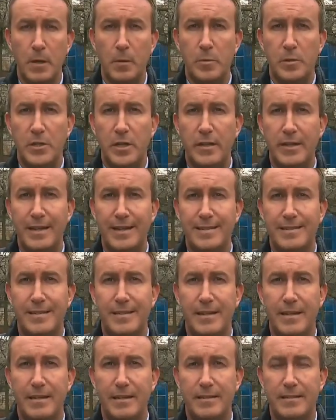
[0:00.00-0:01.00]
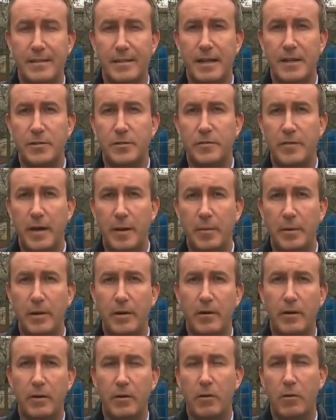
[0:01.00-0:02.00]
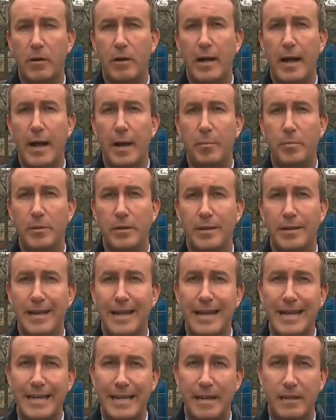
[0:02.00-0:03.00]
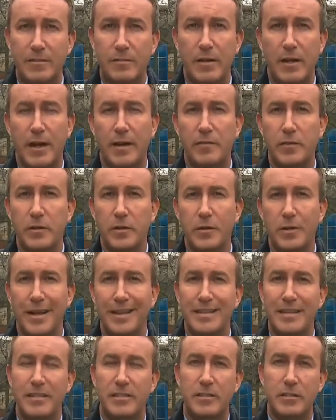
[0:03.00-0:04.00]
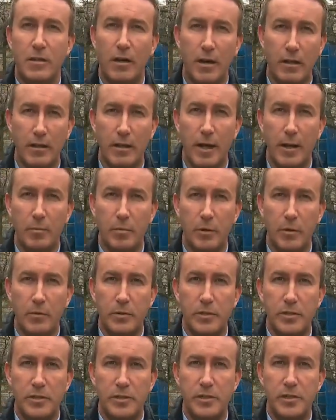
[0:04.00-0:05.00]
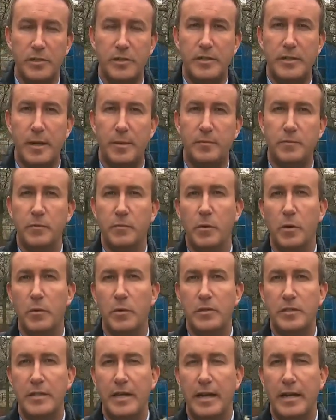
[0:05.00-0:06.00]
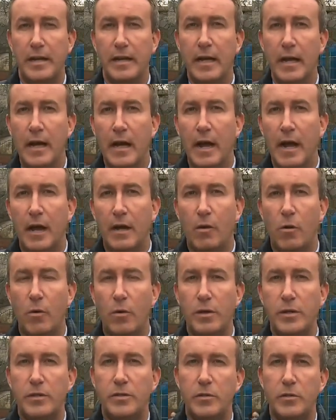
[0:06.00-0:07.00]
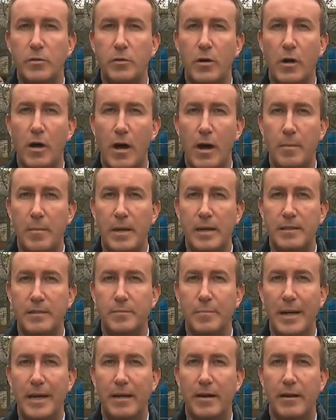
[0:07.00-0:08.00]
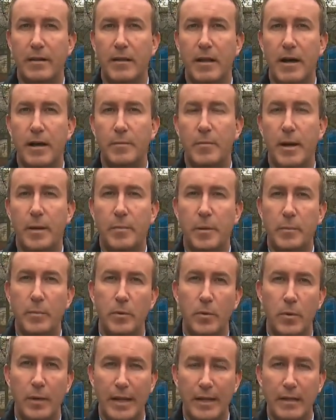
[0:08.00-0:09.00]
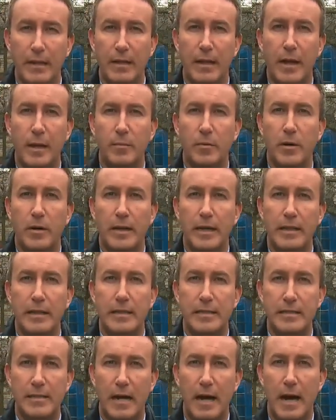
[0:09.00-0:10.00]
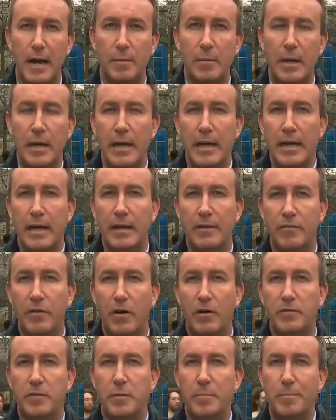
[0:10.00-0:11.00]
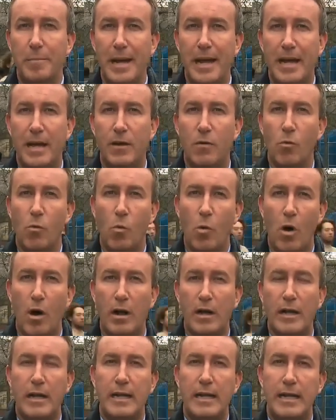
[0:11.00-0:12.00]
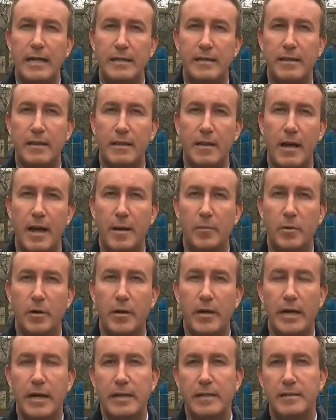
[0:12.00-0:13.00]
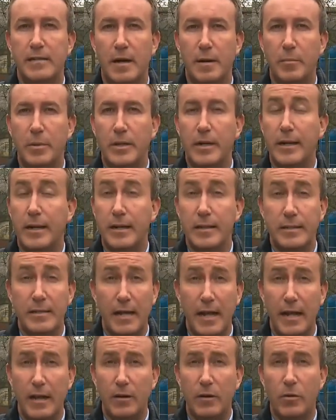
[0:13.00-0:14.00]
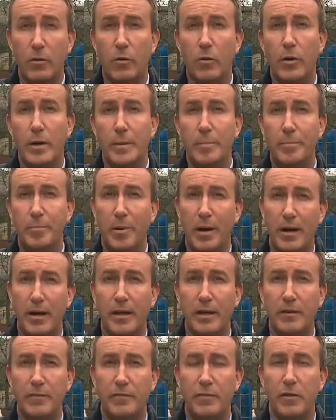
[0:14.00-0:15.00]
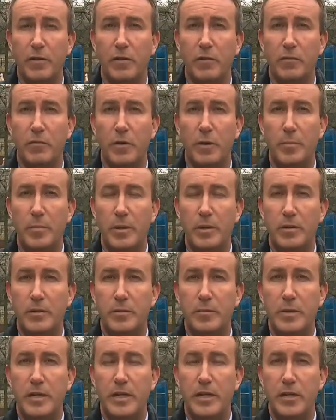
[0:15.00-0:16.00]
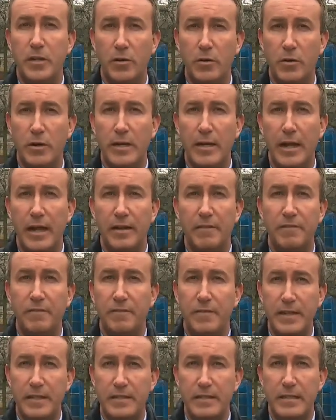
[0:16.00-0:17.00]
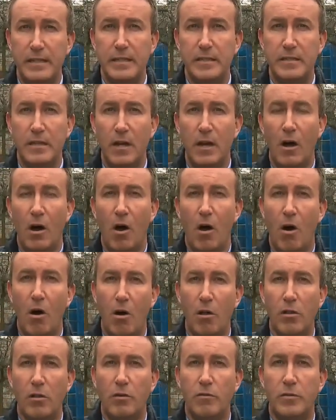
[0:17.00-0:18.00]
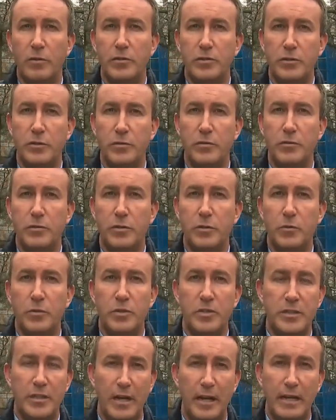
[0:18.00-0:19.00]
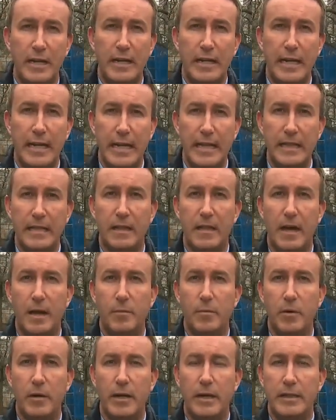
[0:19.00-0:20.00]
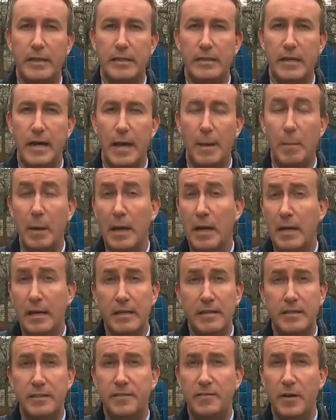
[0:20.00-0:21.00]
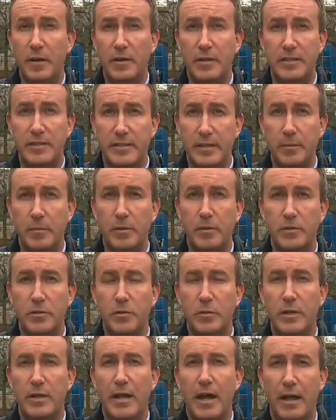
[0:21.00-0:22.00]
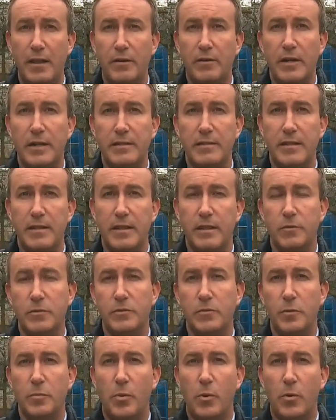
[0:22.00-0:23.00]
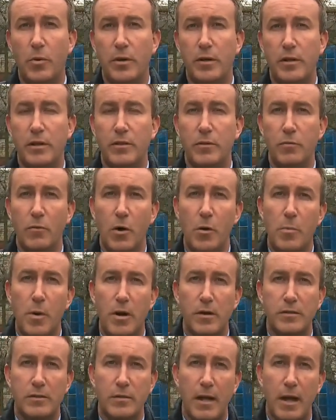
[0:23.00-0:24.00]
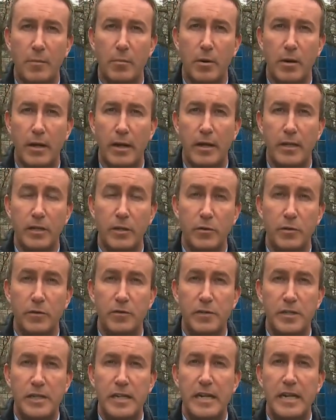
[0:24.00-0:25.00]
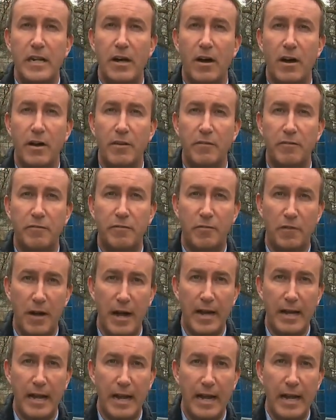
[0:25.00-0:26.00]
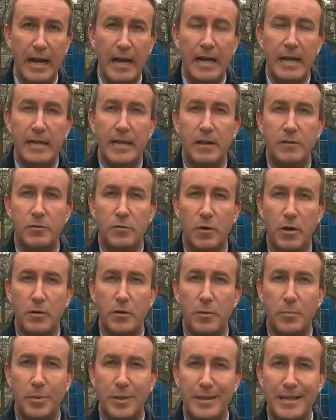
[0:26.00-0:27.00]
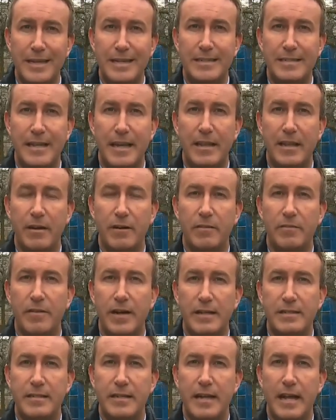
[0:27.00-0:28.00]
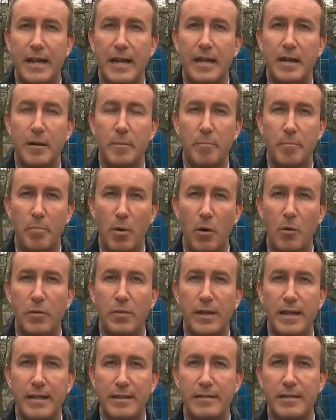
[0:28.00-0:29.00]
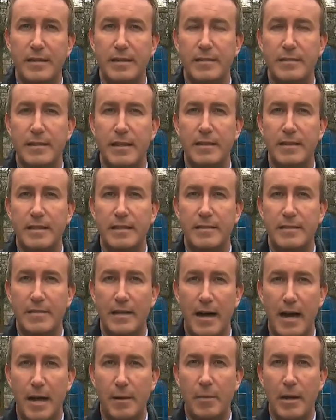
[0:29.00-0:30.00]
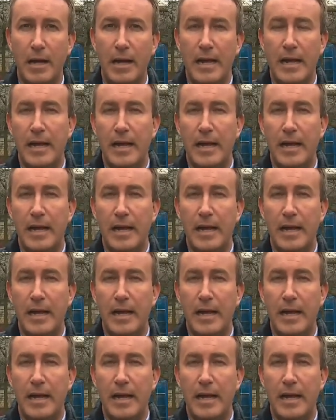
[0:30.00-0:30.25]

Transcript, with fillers: Michelle, the incident that's alleged to have happened here at York happened late yesterday afternoon at the Scott Library, which is just steps from where we're standing. According to comments made online by people who were in the library at the time, it involved a man walking into the library and dumping a container or a bucket full of what appeared to be urine and feces all over students who were studying in the library at the time. This is very similar to another incident that was reported at the Robarts Library at U of T on Friday. Now, Toronto police say they are investigating both incidents at this time time.